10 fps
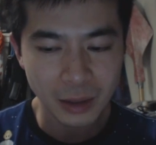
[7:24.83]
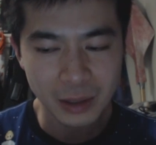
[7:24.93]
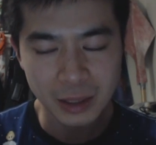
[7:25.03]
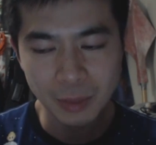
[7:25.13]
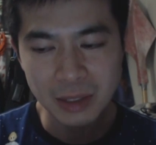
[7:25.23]

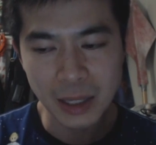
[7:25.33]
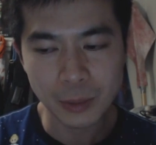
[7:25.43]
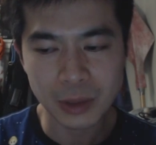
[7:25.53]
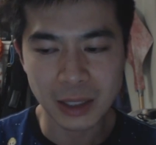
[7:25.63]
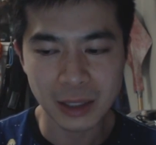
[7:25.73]
some
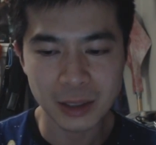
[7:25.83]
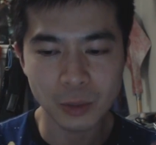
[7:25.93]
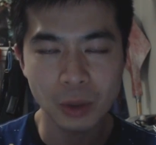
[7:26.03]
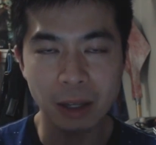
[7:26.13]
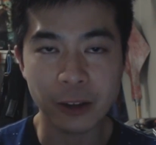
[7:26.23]
examples he
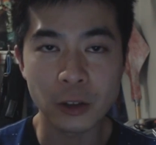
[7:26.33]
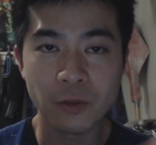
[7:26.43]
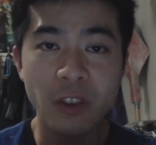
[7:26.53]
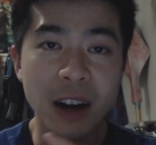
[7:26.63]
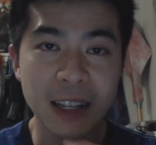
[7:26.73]
lists were like
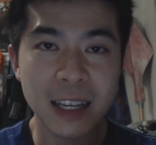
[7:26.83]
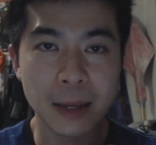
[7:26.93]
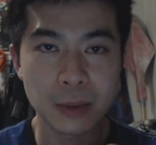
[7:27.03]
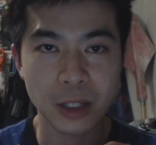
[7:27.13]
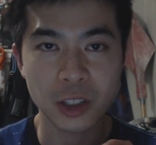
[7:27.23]
fighting
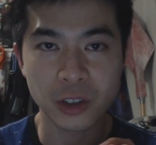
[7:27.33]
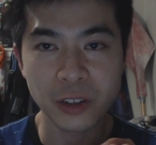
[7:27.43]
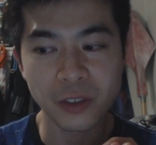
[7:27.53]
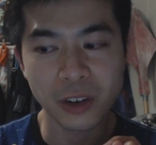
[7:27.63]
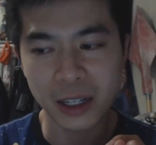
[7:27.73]
games like
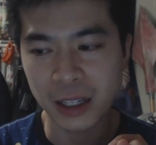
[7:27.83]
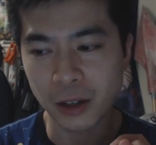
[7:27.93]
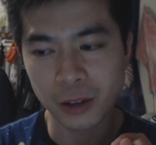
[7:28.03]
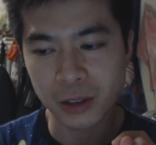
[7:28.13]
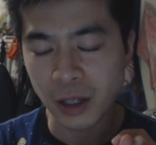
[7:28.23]
Street Fighter. He
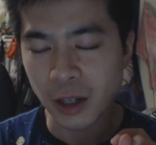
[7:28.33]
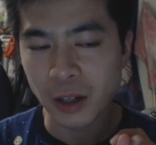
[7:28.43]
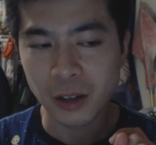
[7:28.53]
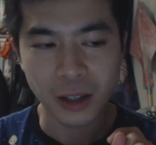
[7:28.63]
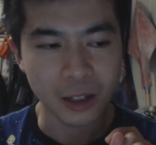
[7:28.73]
goes,
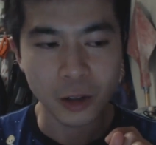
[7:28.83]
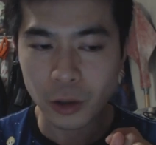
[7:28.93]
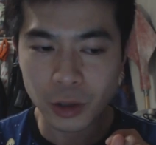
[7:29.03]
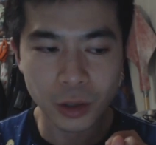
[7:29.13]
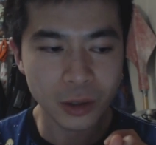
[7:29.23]
like,
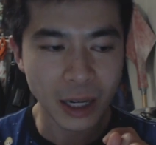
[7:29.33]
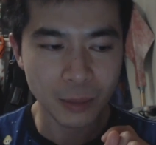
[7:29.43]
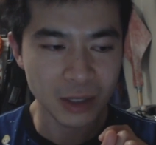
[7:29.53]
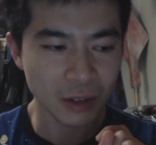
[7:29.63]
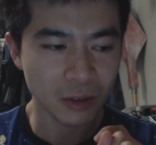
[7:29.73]
no two
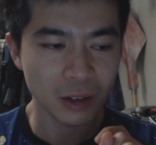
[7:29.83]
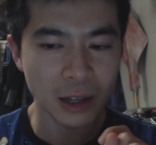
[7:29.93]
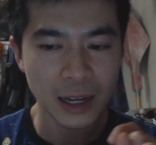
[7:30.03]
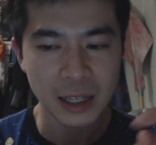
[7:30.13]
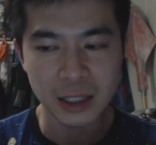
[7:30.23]
game is ever
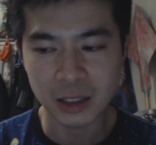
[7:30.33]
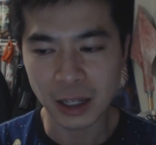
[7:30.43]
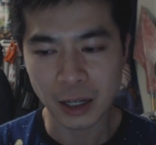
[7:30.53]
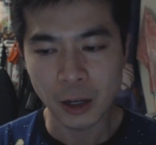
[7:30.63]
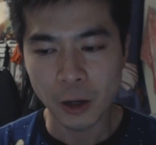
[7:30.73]
alike. It's
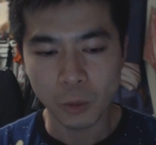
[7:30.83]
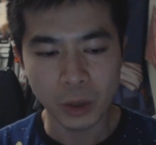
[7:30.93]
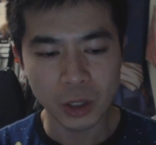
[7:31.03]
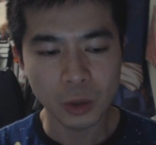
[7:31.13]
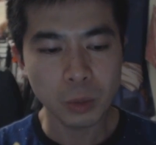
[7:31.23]
like
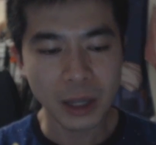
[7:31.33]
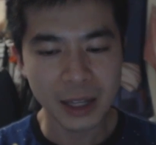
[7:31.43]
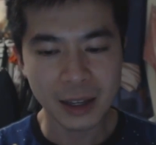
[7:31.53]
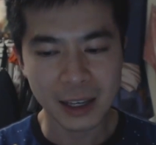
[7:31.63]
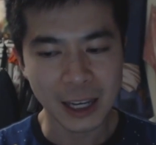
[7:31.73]
when you
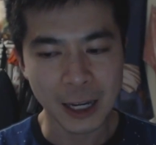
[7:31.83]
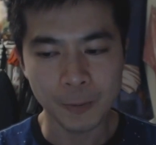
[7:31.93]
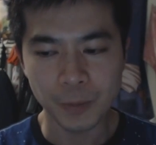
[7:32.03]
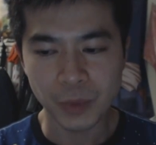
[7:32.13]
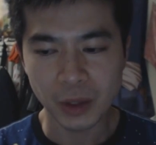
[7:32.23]
play that
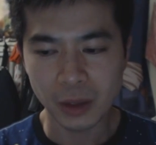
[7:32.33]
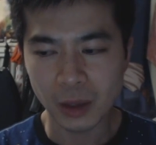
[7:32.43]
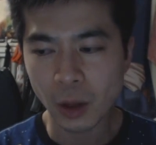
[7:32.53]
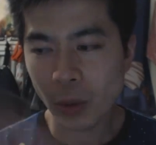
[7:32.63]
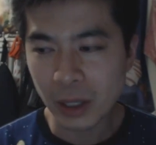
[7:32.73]
game,
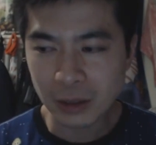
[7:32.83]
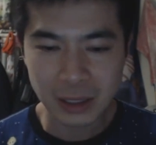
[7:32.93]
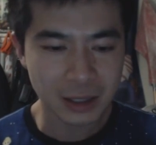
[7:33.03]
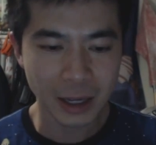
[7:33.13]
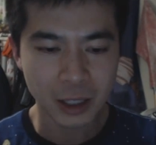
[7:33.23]
no one
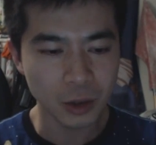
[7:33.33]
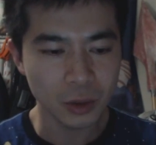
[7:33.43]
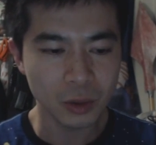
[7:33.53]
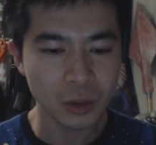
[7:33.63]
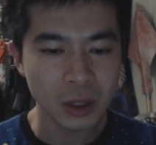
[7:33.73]
else is like
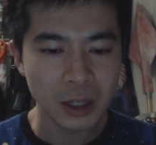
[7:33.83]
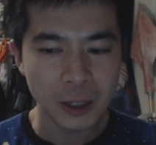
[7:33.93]
you.